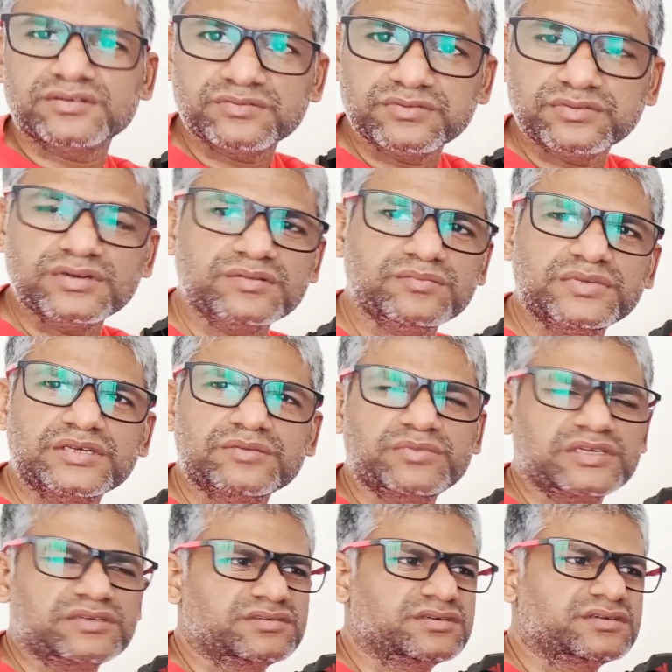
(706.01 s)
full big
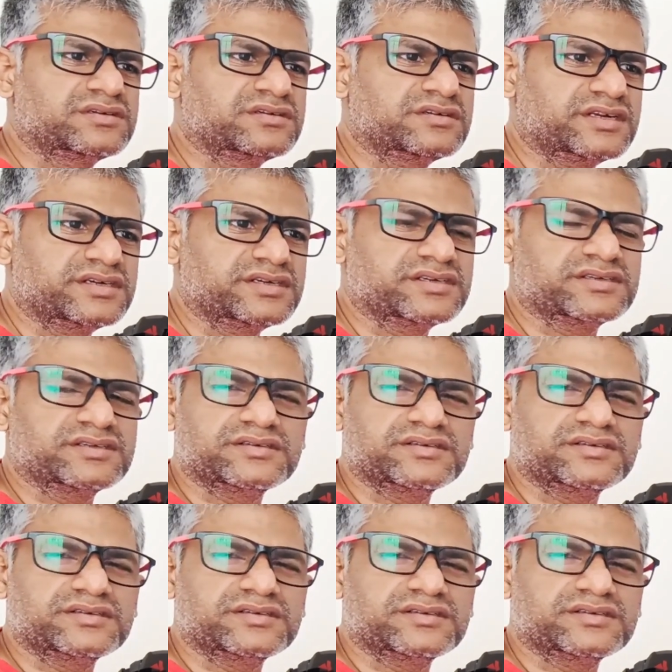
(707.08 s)
picture. And